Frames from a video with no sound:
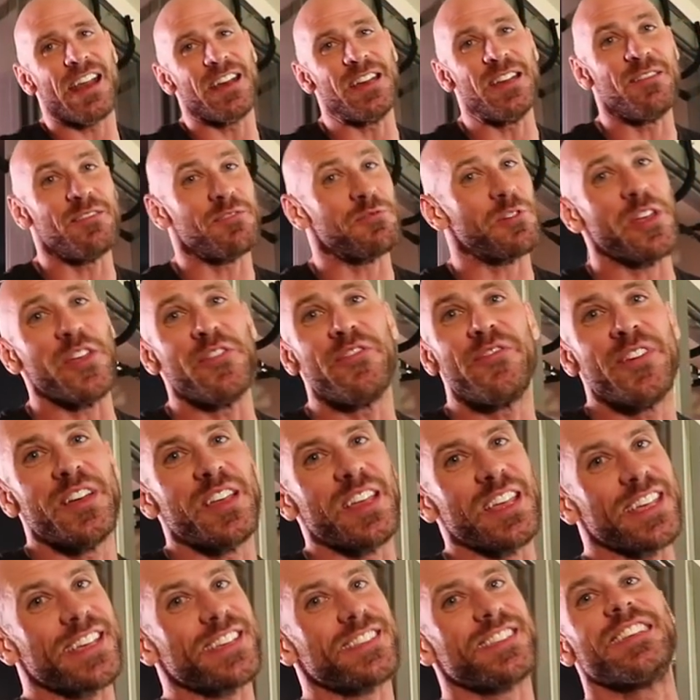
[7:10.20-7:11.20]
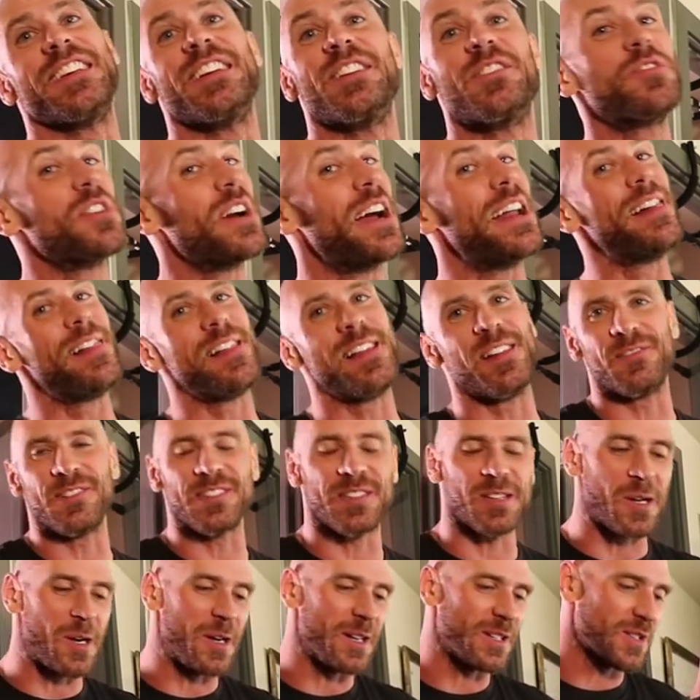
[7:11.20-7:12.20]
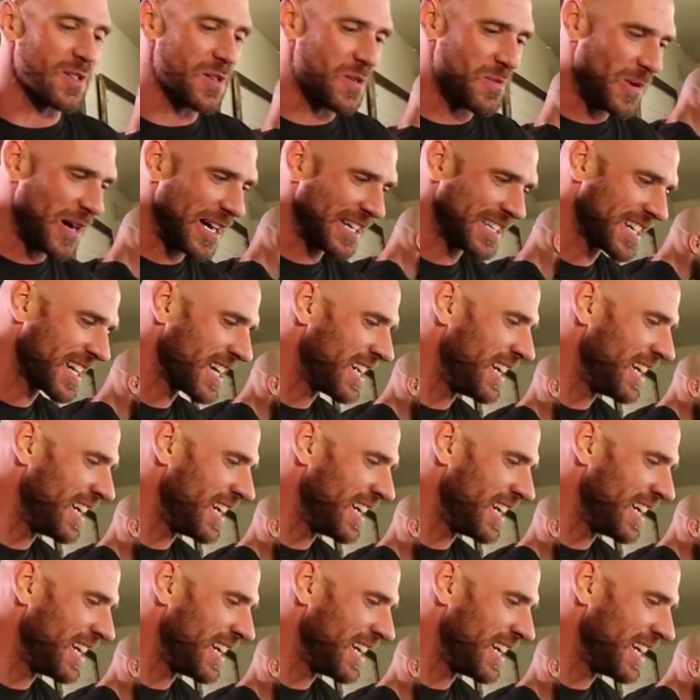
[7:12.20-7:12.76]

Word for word: I didn't even really feel it because the adrenaline was going so much.